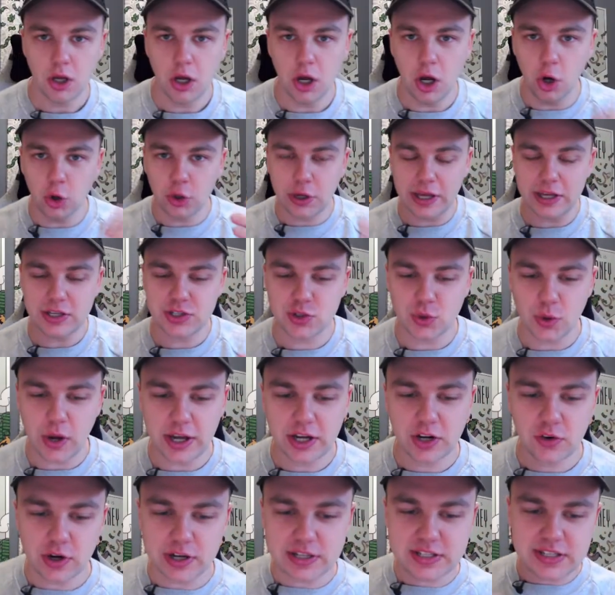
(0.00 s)
Okay, so I
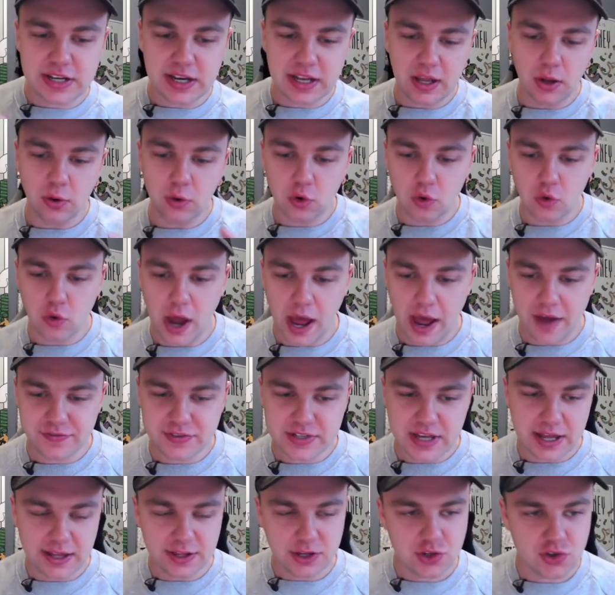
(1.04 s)
created a little graph
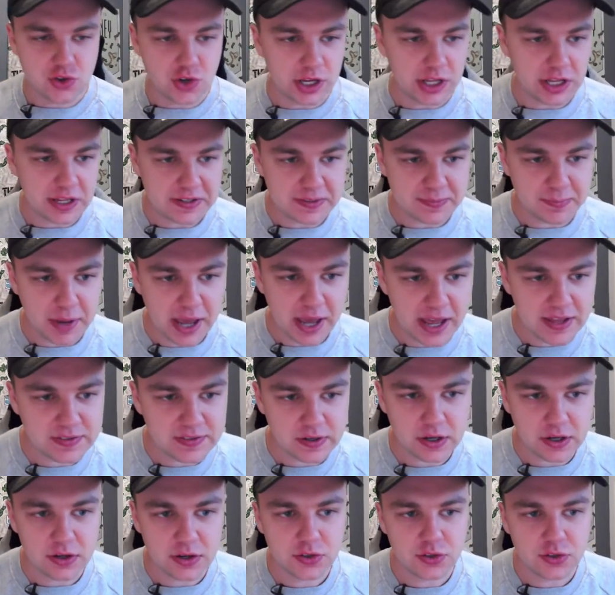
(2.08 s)
to illustrate this better.